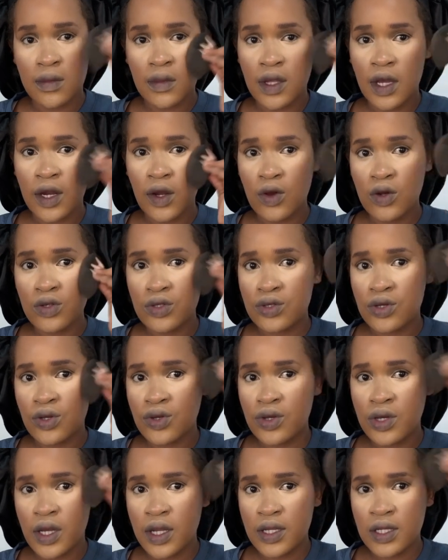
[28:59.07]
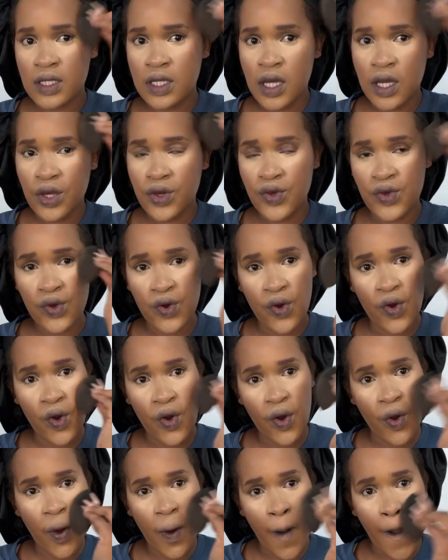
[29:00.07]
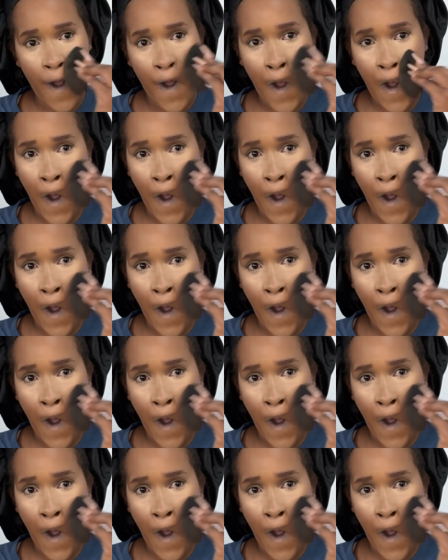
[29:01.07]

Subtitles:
And also, you can take your